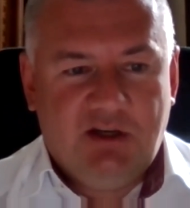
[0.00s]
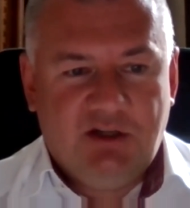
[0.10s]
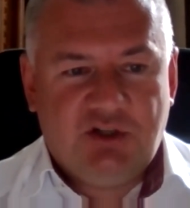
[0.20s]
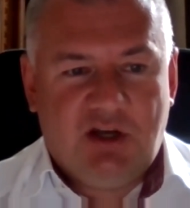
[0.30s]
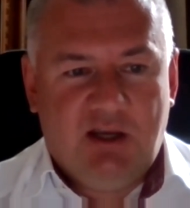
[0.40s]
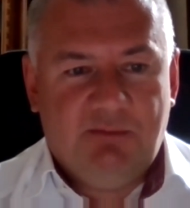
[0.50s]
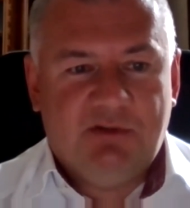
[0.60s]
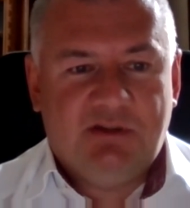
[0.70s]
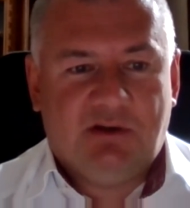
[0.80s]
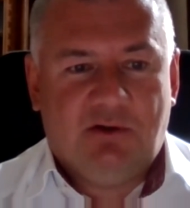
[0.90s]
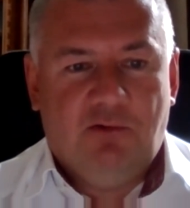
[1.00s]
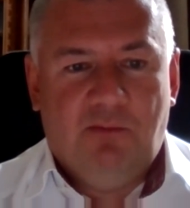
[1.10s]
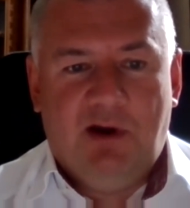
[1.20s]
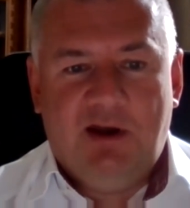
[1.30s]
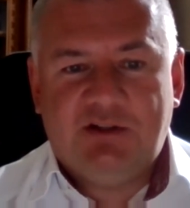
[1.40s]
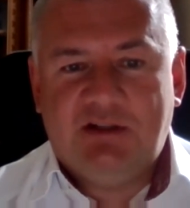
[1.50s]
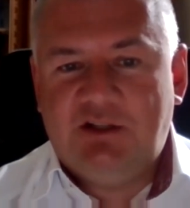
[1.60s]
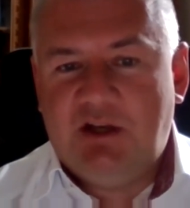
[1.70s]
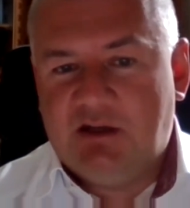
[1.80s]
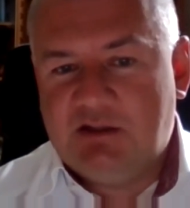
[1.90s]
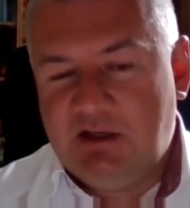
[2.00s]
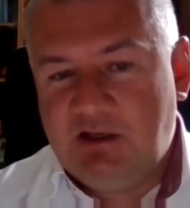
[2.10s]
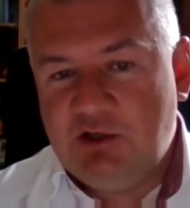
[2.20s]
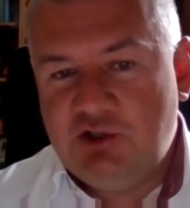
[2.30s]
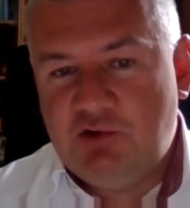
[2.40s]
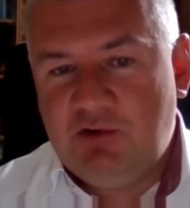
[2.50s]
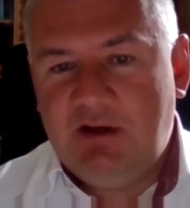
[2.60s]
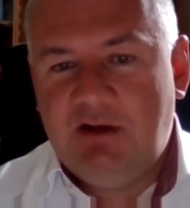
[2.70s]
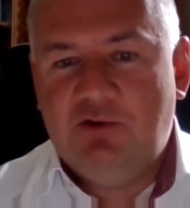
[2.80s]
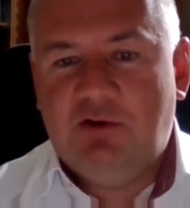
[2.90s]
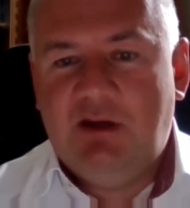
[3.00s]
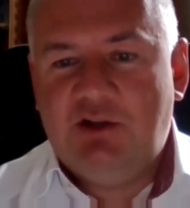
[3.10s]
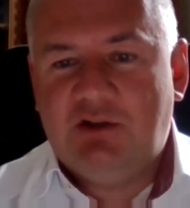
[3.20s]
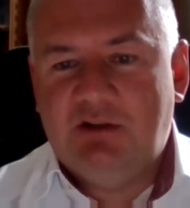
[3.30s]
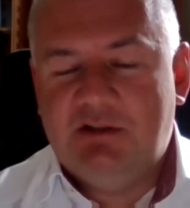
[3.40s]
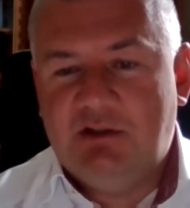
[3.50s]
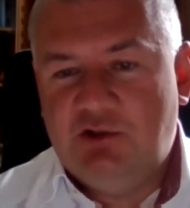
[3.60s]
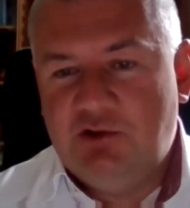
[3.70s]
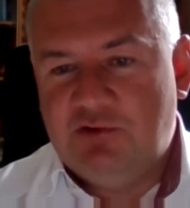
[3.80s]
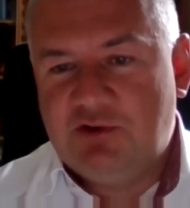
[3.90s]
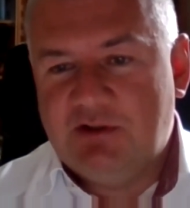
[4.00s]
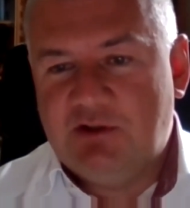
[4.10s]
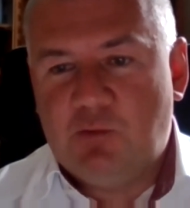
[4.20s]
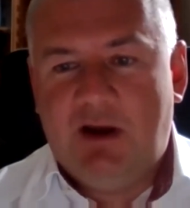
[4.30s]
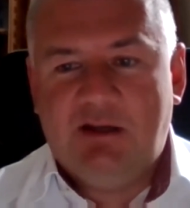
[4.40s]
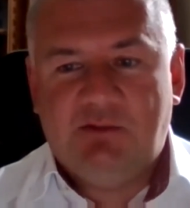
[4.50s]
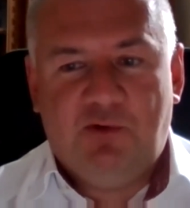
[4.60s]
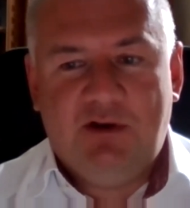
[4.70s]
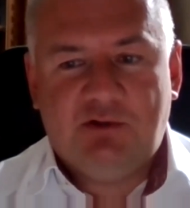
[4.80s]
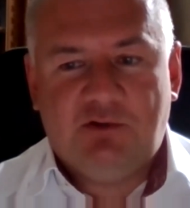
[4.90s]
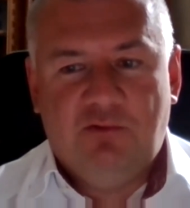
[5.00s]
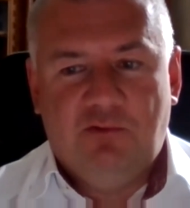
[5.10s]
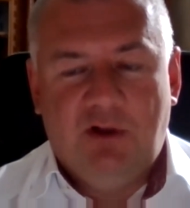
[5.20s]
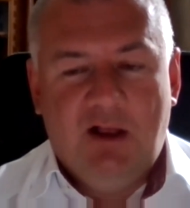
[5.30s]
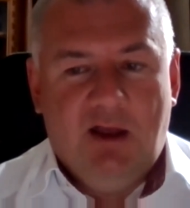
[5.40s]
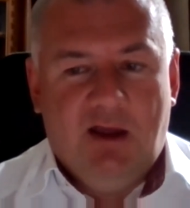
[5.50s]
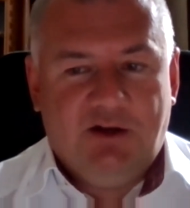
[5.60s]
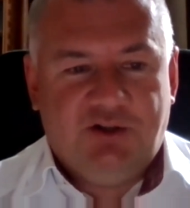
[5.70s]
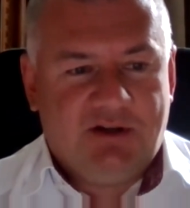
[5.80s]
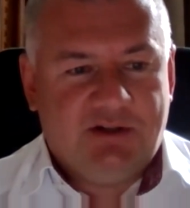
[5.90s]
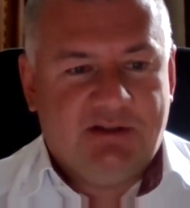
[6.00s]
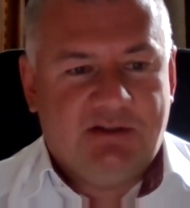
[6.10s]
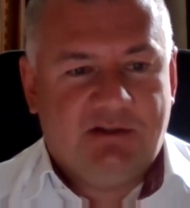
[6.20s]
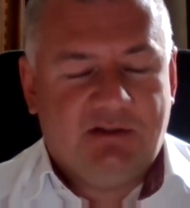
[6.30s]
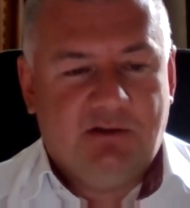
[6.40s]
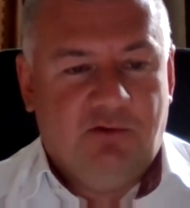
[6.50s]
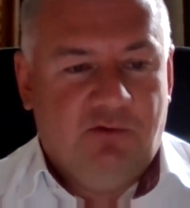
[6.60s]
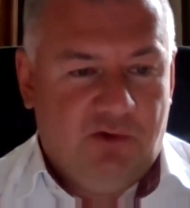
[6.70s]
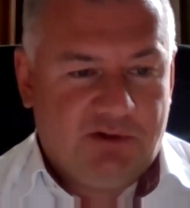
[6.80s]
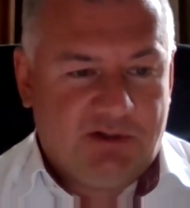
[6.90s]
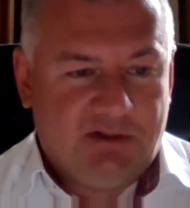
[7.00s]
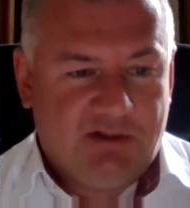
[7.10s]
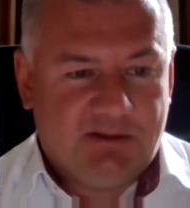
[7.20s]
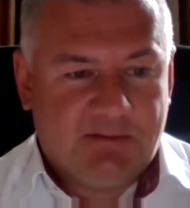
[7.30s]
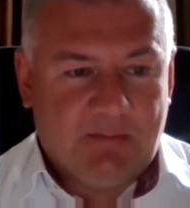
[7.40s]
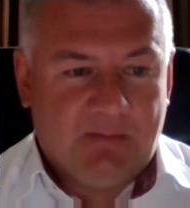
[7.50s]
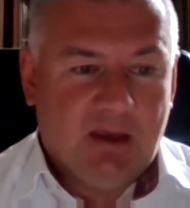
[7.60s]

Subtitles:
10 times Columbine's attack secondary education institution, twice preschool, and charges universities.